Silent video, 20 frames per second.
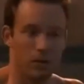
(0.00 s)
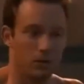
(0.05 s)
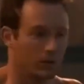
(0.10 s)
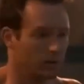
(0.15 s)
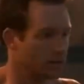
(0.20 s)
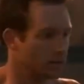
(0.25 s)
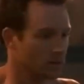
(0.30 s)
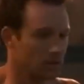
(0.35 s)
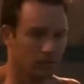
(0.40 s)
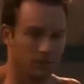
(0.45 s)

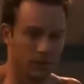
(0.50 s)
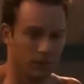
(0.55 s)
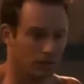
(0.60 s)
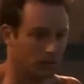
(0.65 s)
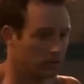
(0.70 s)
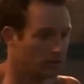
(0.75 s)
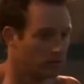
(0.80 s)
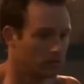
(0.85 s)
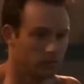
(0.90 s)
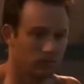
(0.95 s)
always love
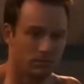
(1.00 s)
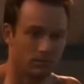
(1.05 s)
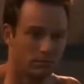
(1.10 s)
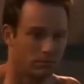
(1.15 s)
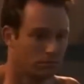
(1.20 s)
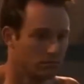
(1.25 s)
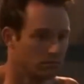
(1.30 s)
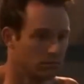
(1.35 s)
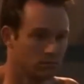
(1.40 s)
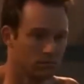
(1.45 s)
you.
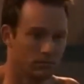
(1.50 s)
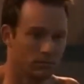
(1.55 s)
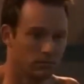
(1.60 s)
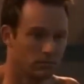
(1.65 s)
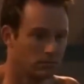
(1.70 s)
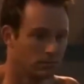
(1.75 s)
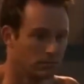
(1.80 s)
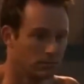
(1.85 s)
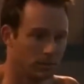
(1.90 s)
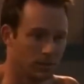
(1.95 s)

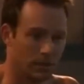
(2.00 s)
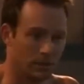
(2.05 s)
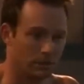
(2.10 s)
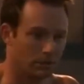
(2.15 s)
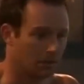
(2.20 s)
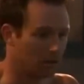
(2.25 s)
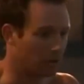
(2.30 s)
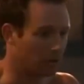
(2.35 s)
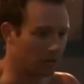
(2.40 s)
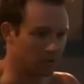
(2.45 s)
I
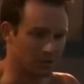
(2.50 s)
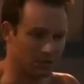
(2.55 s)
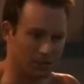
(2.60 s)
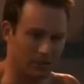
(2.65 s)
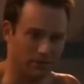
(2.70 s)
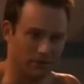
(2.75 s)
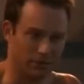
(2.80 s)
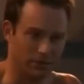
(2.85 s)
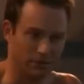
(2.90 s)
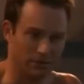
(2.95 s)
will always
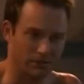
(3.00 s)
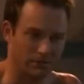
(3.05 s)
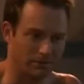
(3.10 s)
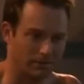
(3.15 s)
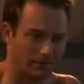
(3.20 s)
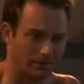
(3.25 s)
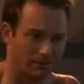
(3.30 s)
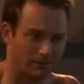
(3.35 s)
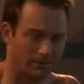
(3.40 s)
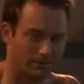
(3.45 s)
love you.
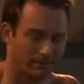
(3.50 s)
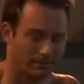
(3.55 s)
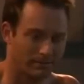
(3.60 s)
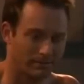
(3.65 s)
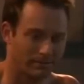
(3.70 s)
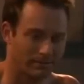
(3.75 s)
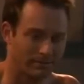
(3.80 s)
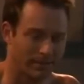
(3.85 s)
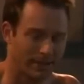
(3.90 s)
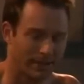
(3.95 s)

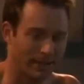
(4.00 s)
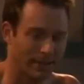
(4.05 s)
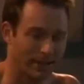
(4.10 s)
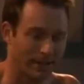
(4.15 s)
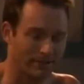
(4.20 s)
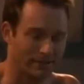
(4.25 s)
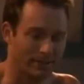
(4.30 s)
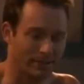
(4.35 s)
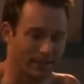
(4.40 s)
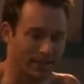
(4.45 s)
And
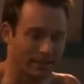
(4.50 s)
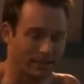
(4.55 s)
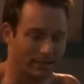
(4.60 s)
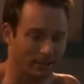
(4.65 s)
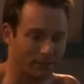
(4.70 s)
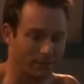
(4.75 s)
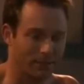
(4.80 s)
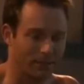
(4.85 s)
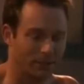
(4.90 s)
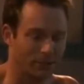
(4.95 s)
I have to say
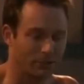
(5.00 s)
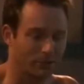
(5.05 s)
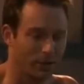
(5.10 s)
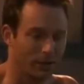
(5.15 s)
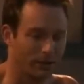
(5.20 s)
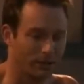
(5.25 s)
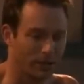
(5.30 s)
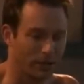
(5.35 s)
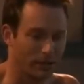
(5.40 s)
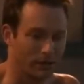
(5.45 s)
something to you
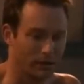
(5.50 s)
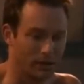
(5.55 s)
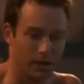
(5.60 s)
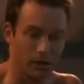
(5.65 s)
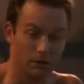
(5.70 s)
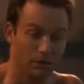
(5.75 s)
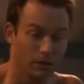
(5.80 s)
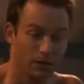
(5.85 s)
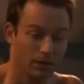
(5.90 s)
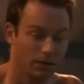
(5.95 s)
right now, and
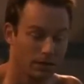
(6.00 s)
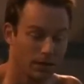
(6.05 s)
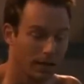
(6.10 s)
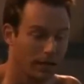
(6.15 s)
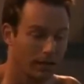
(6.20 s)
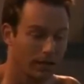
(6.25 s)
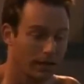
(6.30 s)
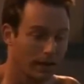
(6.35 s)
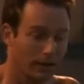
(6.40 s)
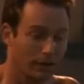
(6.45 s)
I don't want to
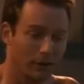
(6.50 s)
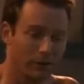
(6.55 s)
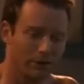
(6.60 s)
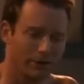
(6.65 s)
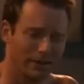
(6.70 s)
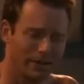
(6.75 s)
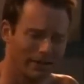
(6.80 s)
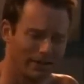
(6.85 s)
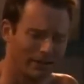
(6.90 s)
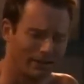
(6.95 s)
say it, and I know
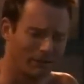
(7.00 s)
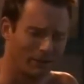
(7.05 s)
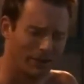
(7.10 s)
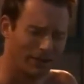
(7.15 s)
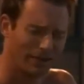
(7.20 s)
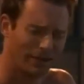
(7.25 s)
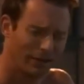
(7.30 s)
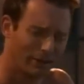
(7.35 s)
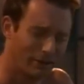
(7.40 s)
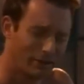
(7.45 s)
you're not going to
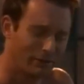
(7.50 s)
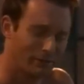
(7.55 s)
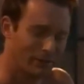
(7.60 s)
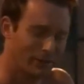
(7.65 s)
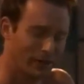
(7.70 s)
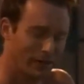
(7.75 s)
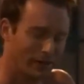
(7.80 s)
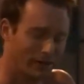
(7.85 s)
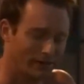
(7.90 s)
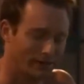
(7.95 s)
want to hear it,
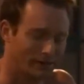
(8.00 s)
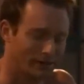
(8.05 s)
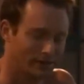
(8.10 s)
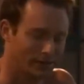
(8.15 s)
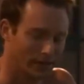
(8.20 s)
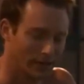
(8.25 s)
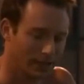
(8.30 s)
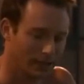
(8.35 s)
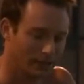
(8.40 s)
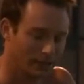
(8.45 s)
but I have to
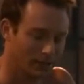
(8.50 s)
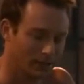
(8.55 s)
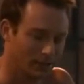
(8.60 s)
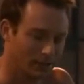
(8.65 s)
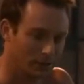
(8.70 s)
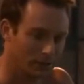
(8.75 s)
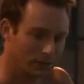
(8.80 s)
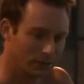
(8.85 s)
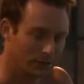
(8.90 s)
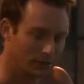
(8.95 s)
say it to
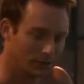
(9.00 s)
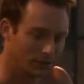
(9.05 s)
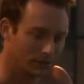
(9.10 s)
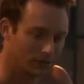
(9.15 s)
you.